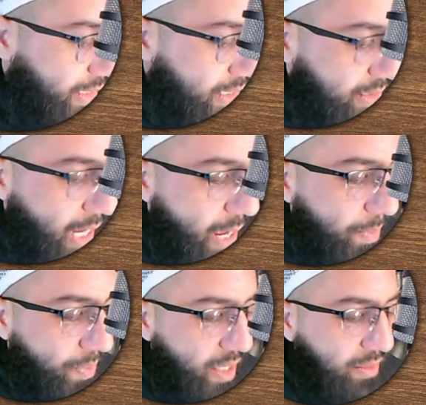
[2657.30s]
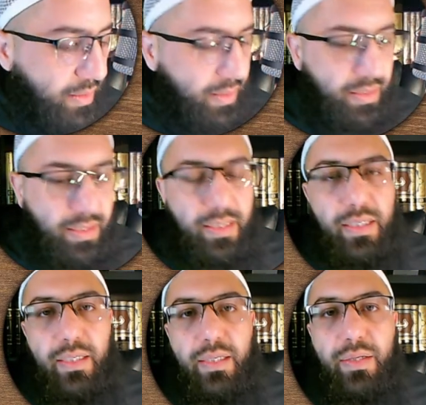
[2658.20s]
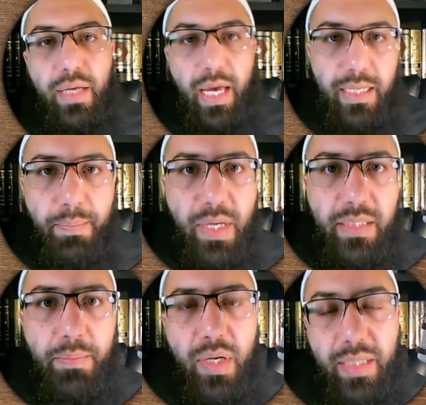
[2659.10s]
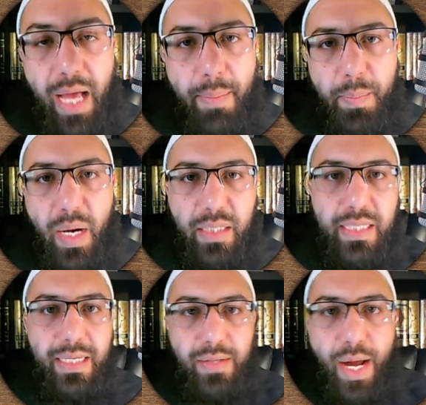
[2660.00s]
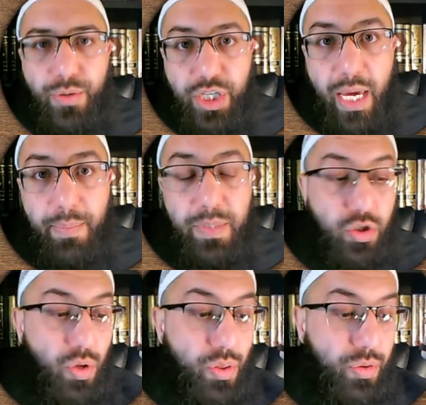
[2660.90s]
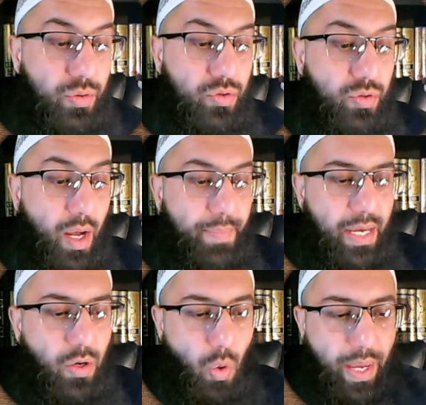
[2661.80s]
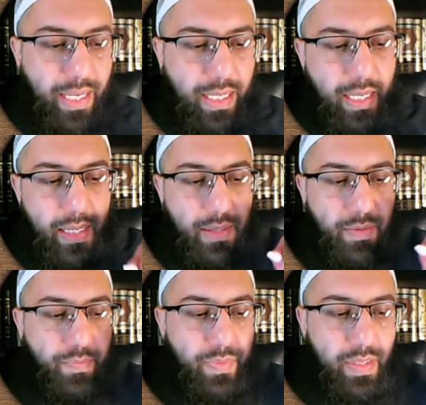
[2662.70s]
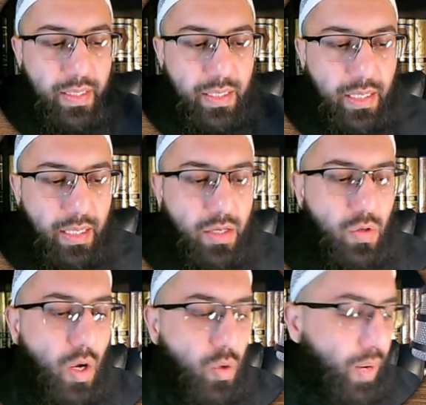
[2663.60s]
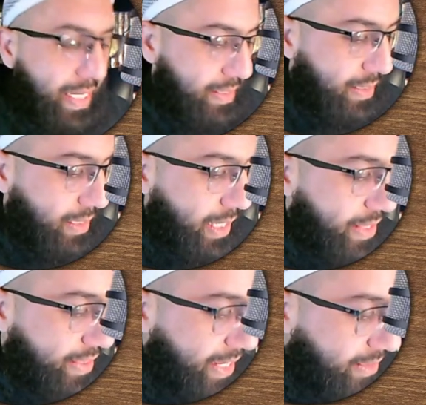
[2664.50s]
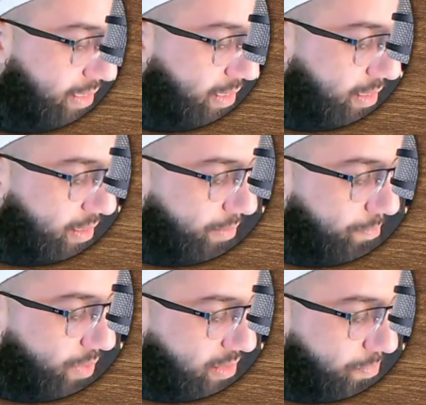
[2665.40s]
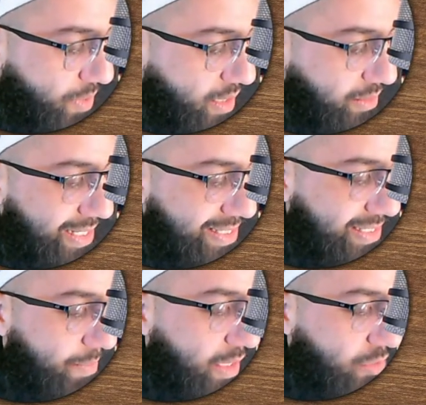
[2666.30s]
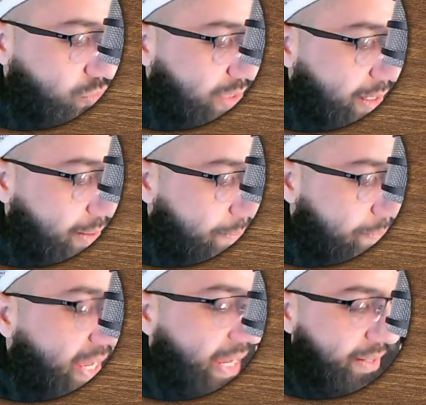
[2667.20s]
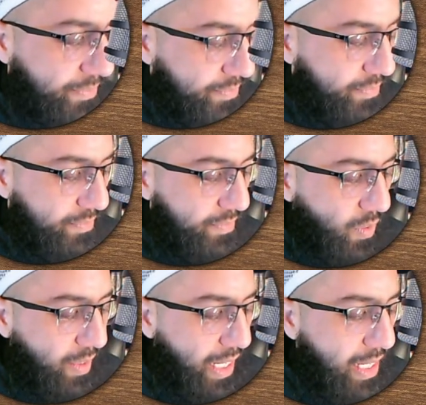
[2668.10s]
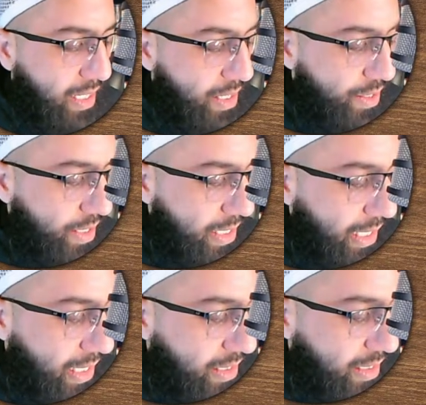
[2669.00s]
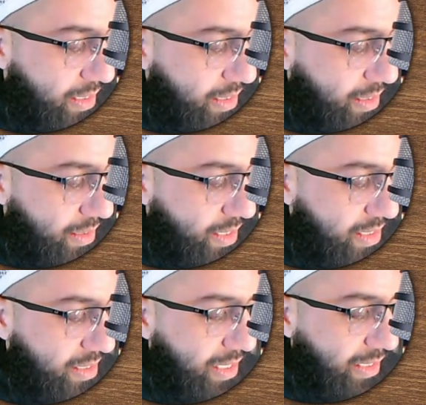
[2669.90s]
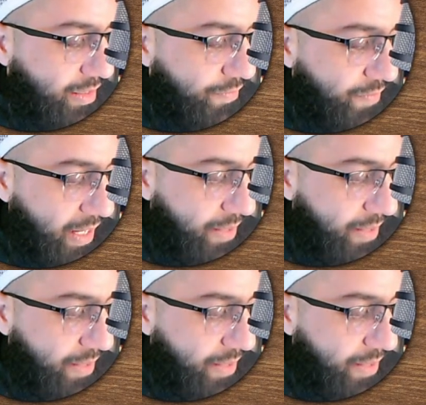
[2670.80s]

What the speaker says: the upper part and the bottom part. The upper part is a round shape that you draw by going clockwise, and then the bottom part is similar to the ba. Okay, and this is the letter Fa.